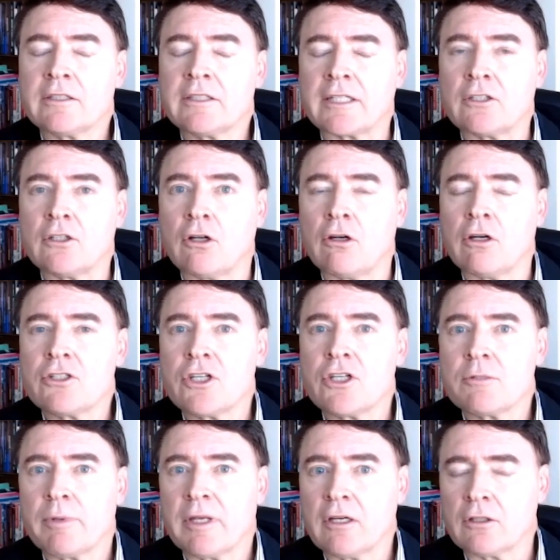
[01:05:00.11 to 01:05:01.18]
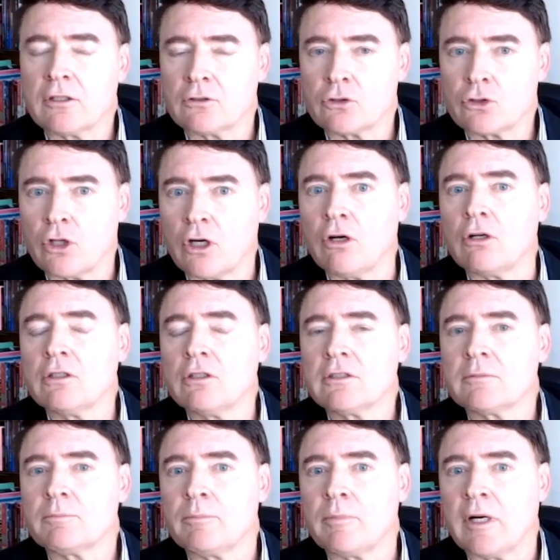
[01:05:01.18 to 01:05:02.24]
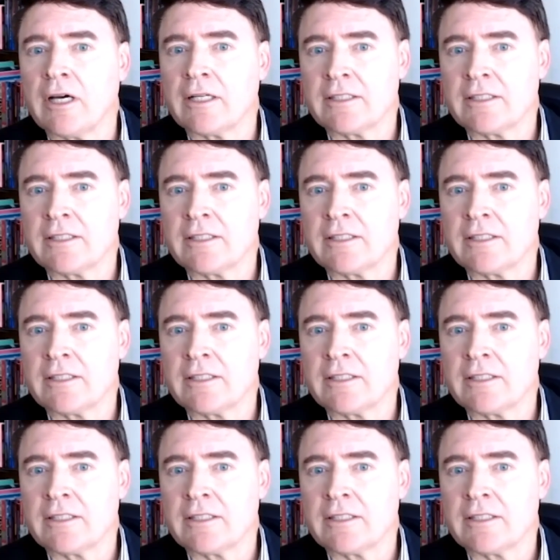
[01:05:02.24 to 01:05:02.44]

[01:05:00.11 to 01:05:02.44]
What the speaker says: technology is being controlled by